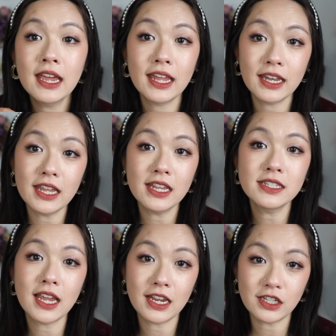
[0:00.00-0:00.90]
It
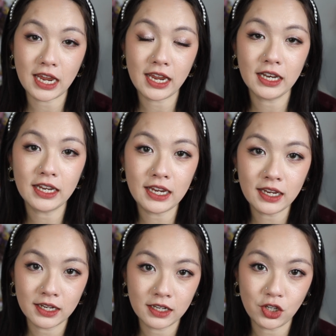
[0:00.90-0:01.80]
is a
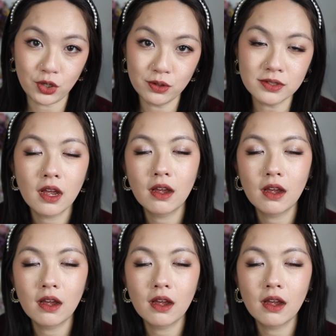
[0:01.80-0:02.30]
daily use.